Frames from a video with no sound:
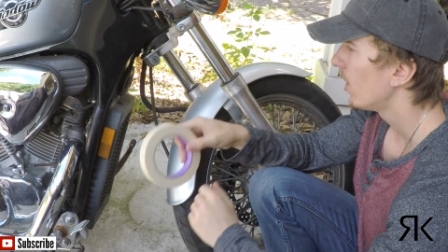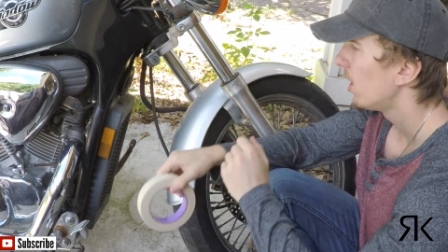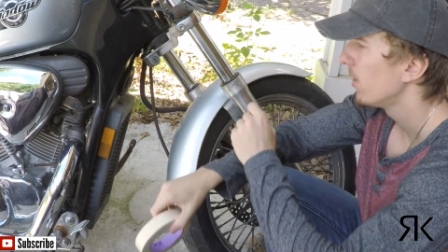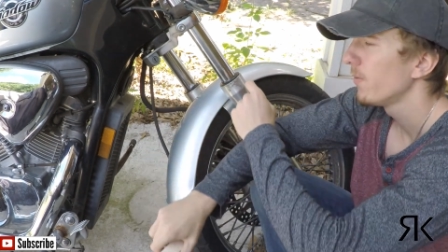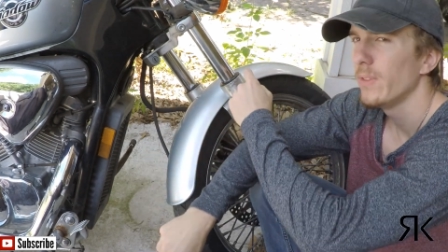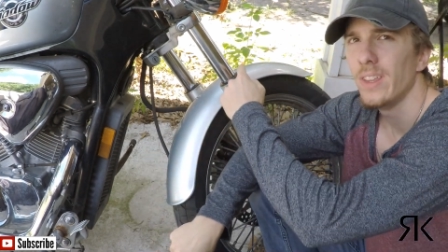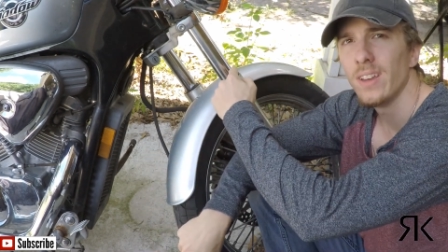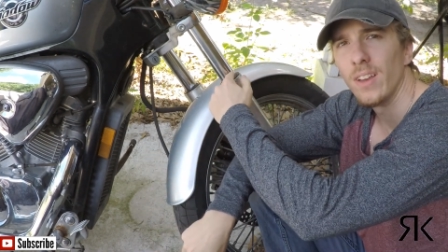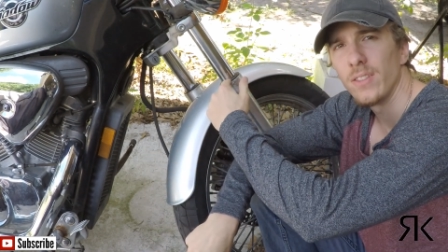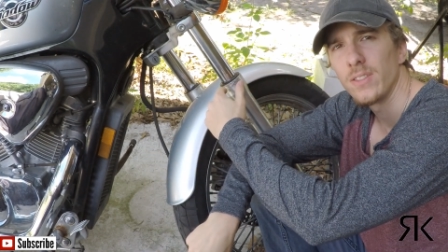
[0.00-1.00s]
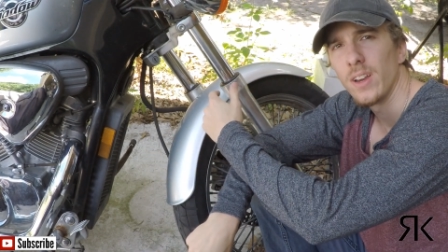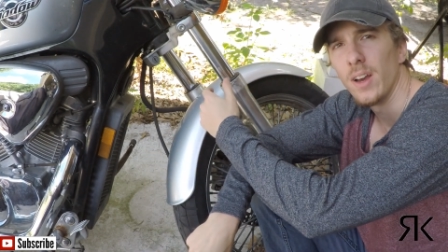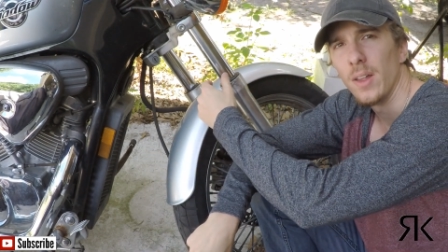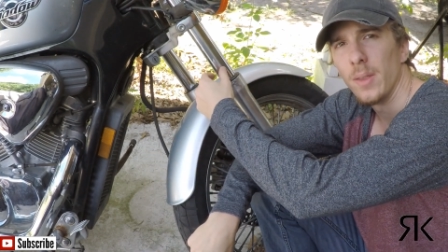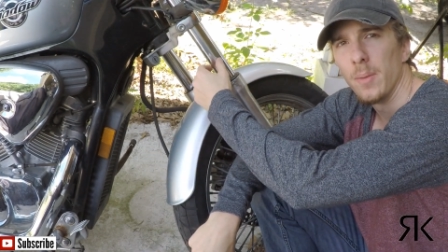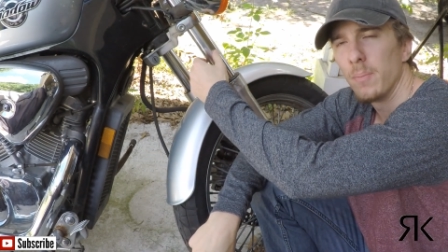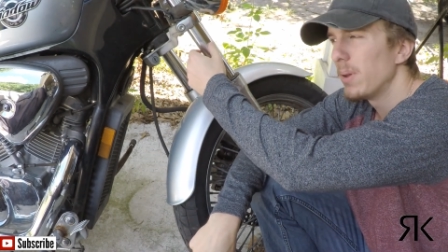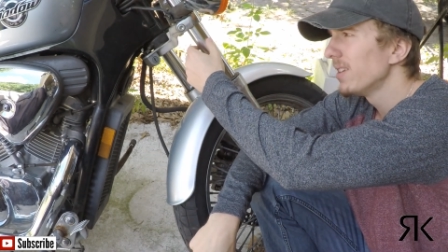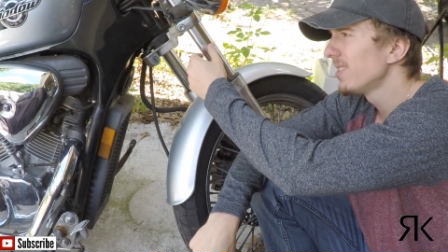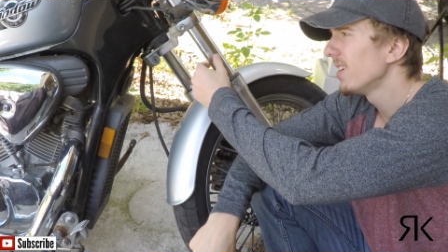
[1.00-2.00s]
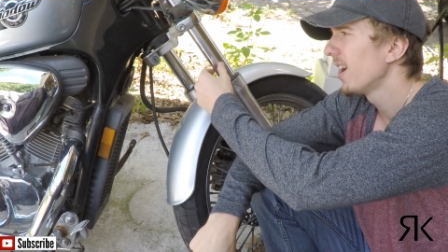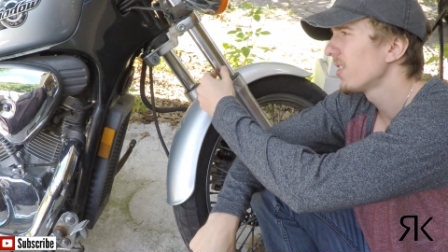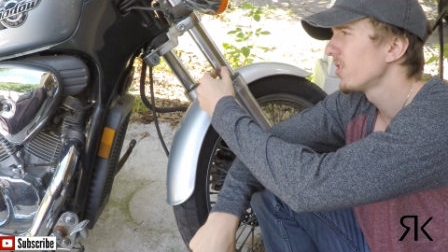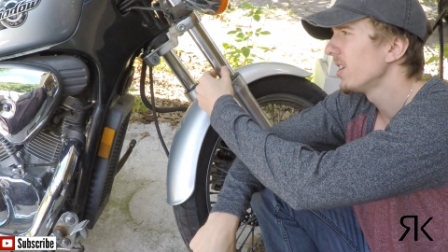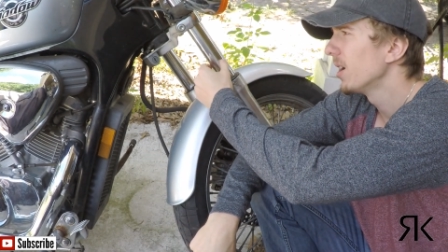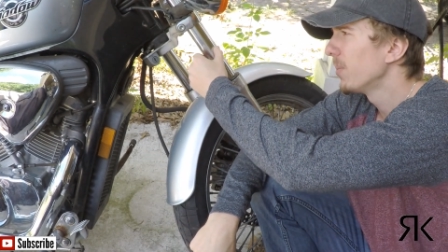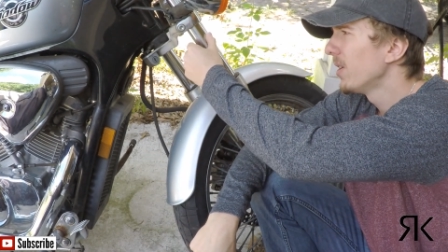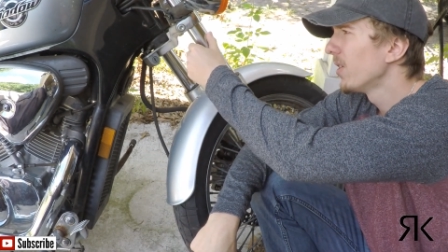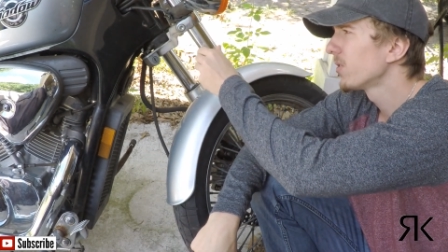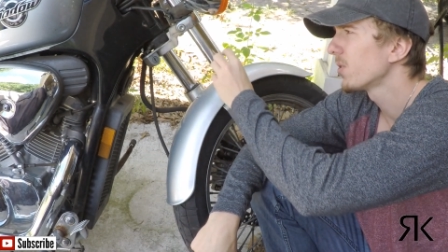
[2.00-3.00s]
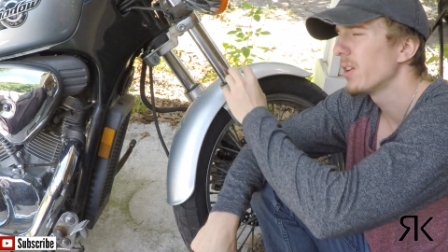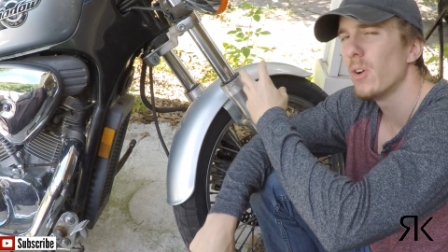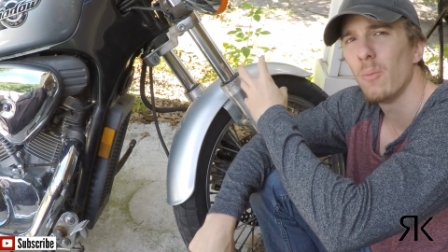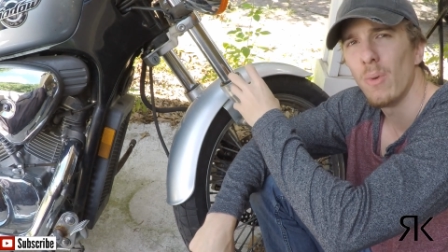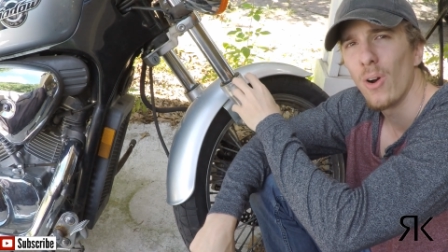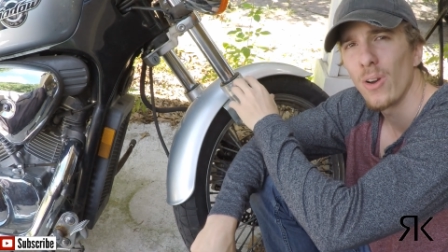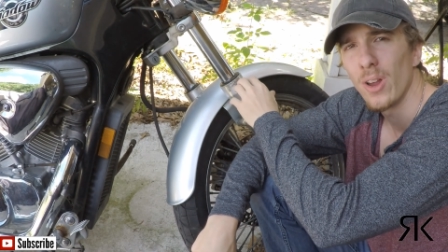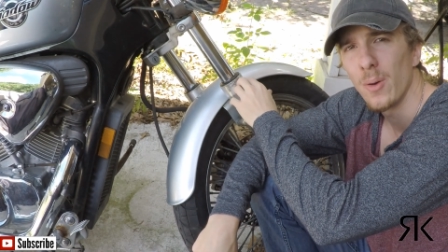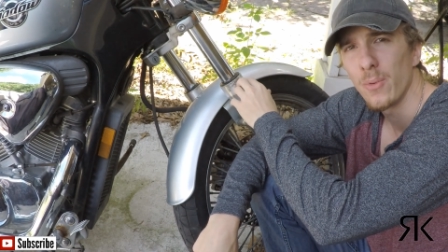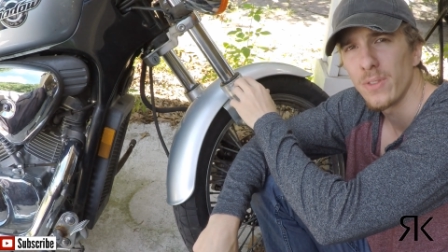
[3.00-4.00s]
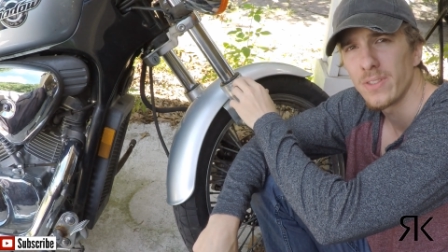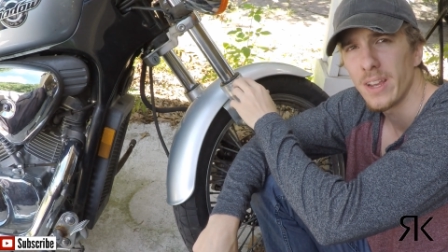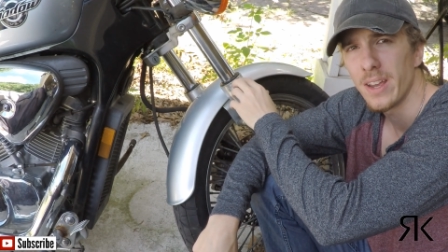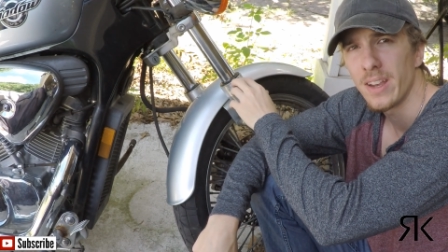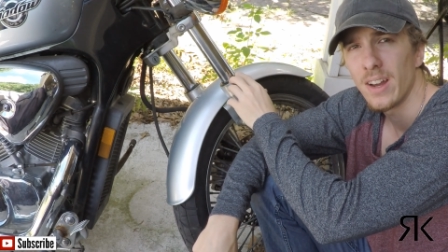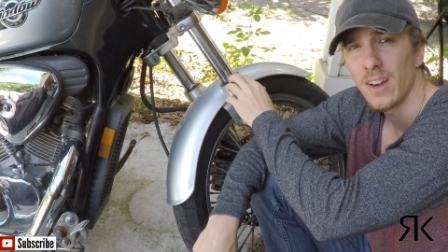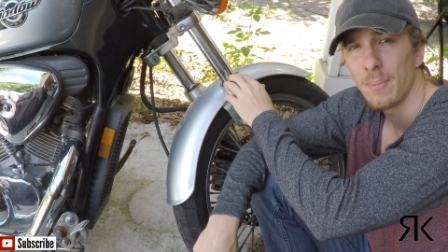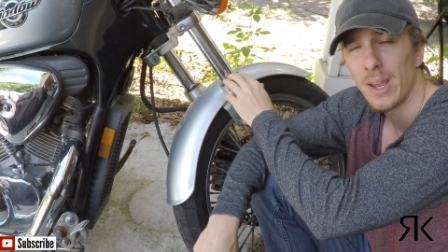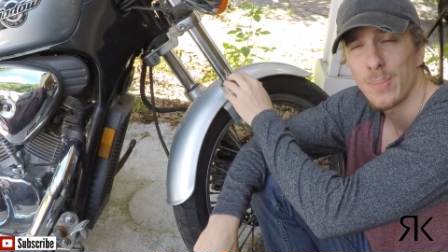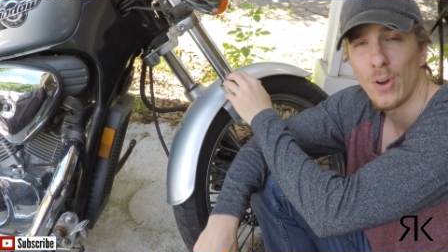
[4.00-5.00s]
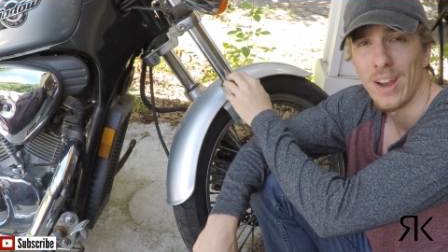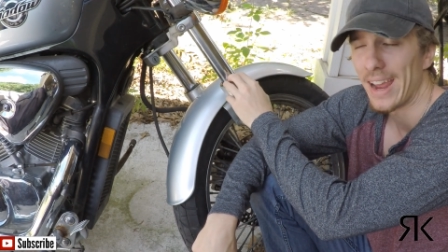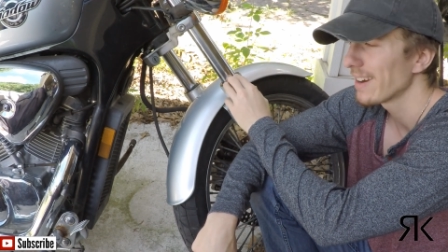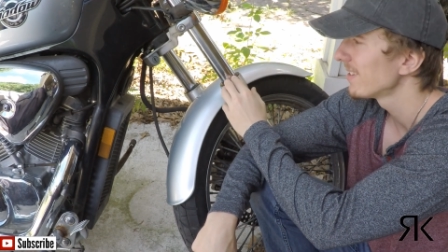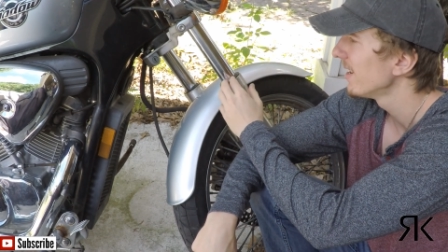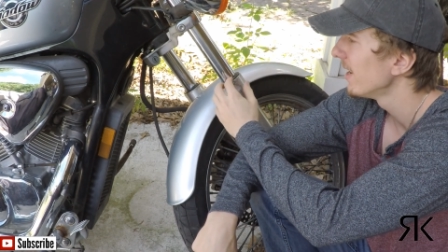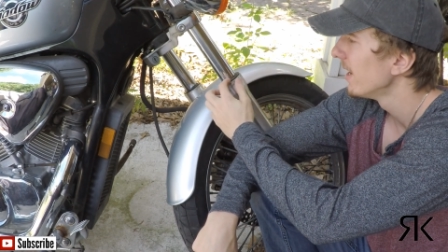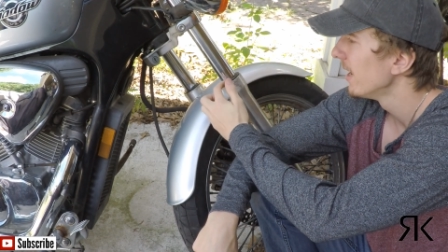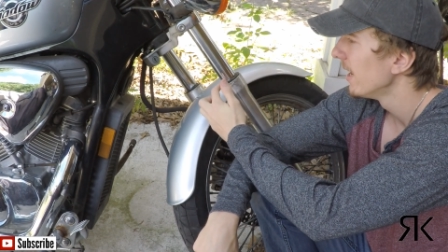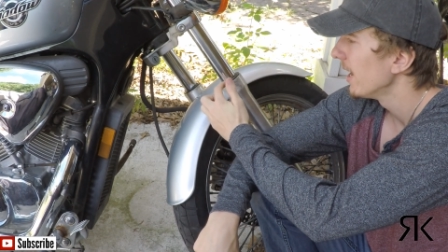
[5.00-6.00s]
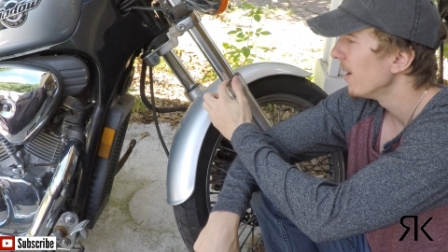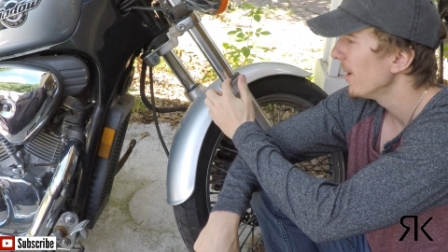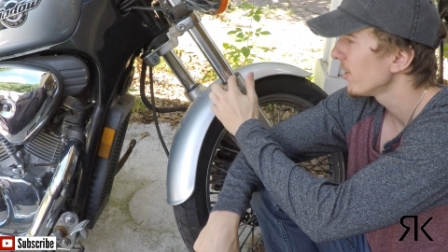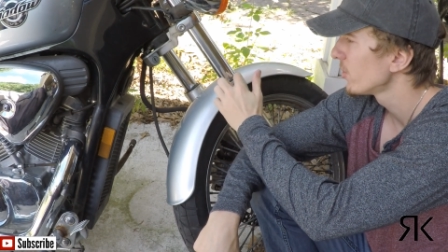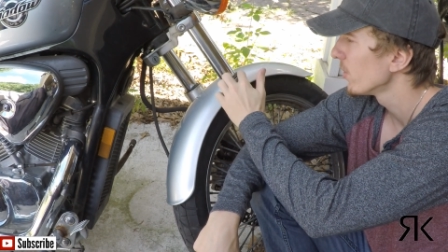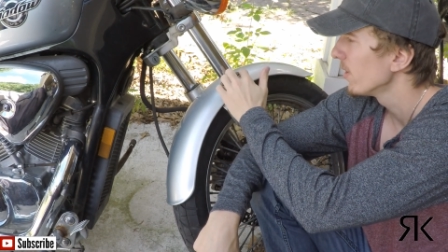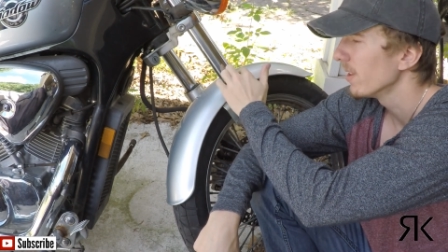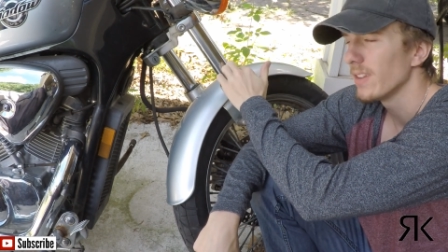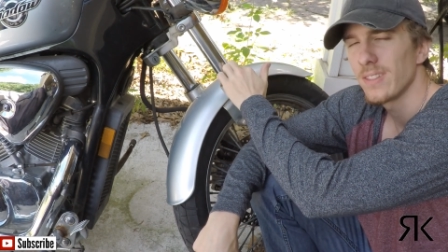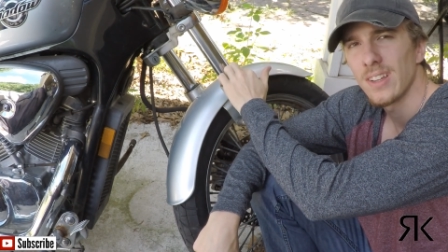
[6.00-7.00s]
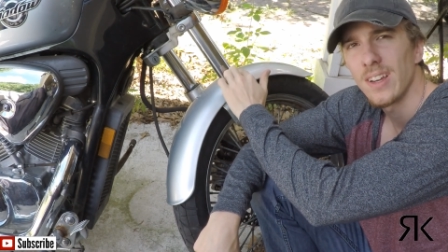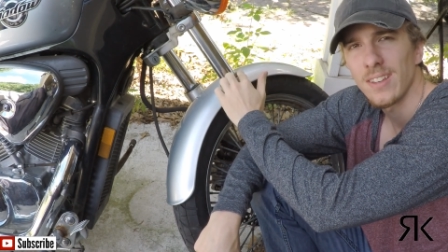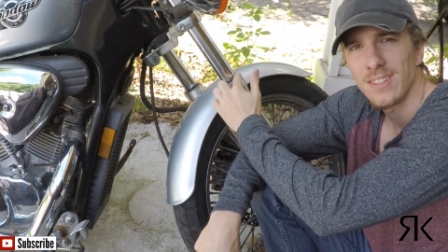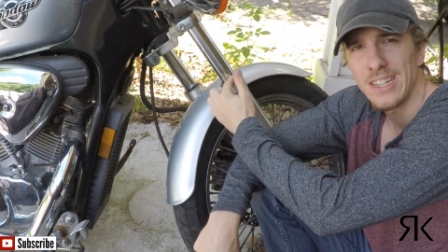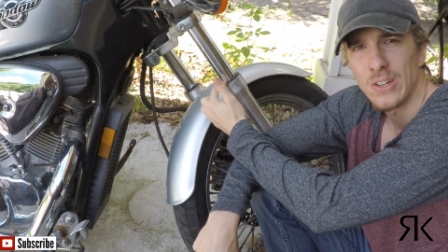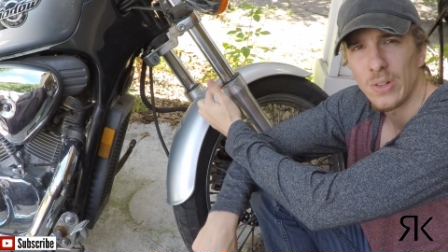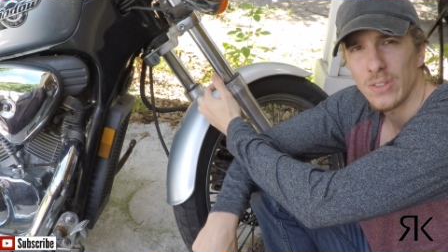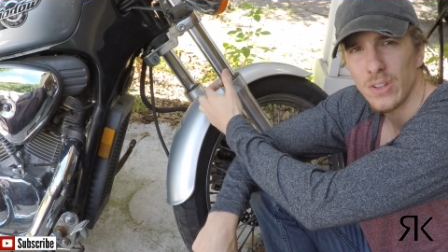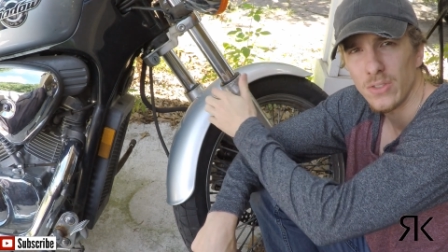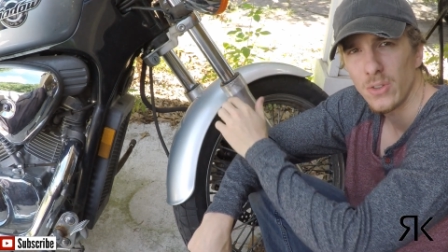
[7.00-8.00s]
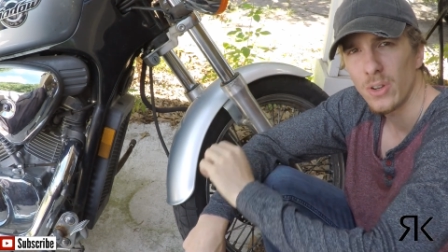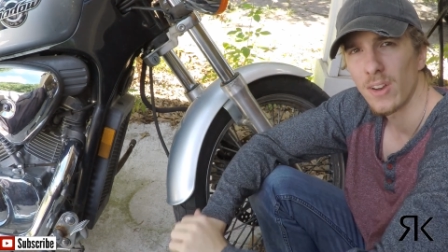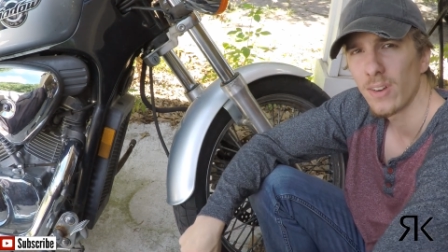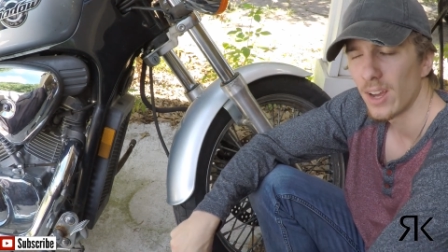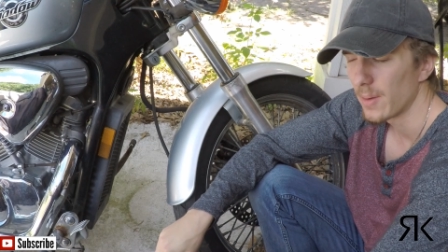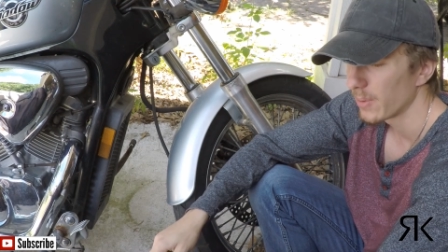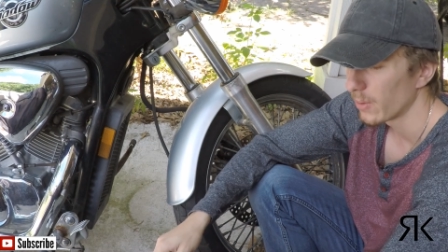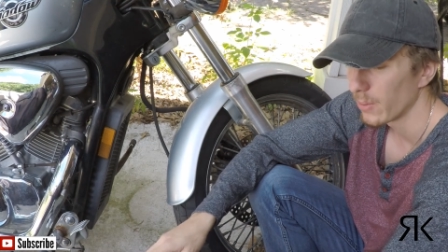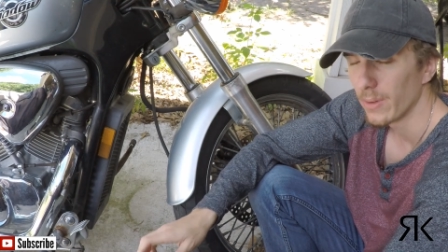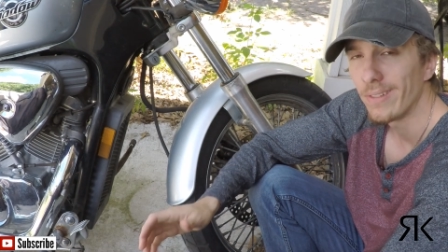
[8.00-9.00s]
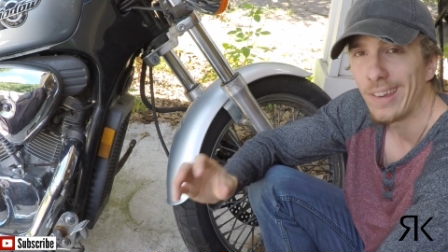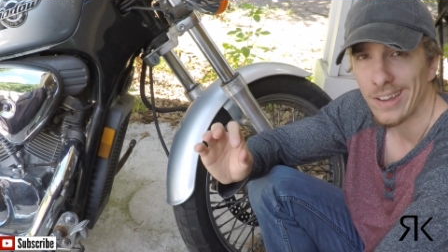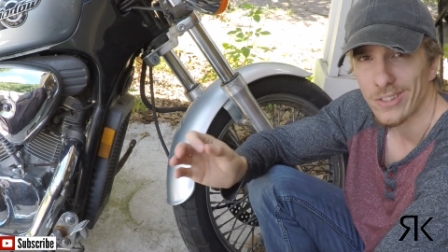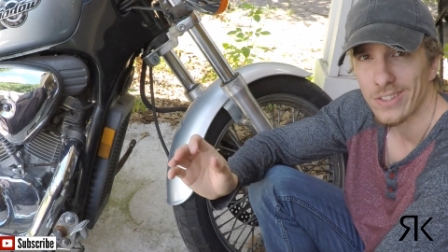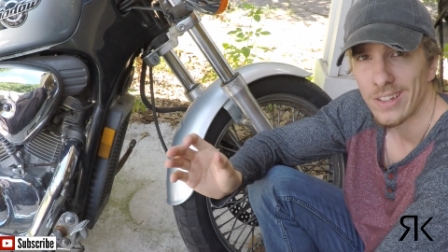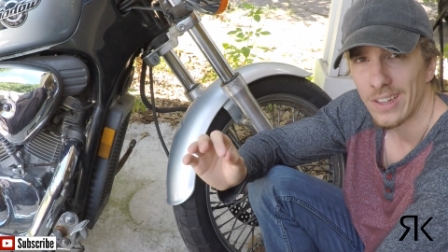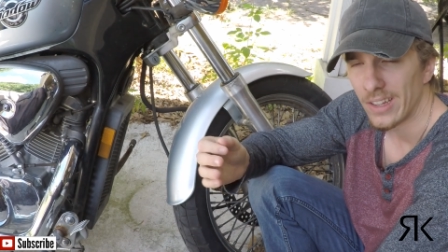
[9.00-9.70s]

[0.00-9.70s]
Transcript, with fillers: off this uh, the piston actually up here so I don't mar it up with sandpaper on accident, and make sure that this uh, seal is also covered up, or the dust